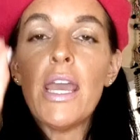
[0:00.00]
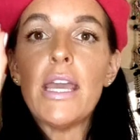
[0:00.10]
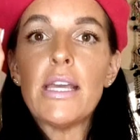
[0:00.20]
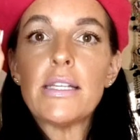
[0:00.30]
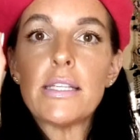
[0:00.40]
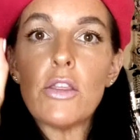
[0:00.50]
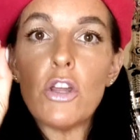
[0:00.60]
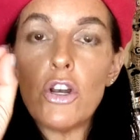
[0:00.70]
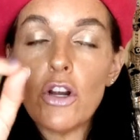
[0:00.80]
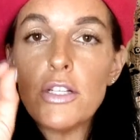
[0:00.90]
is
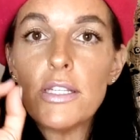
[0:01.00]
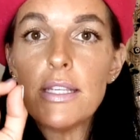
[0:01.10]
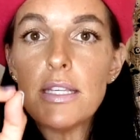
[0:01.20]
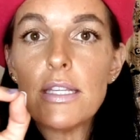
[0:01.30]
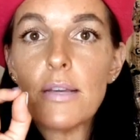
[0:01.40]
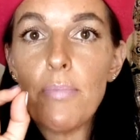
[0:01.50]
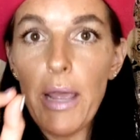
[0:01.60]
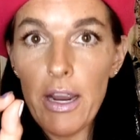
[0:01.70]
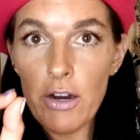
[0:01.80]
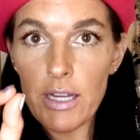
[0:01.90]
the narcissistic
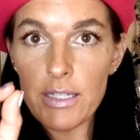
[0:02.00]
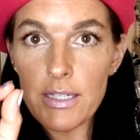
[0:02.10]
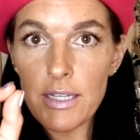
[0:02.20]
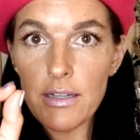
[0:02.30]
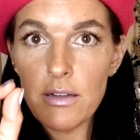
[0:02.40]
parent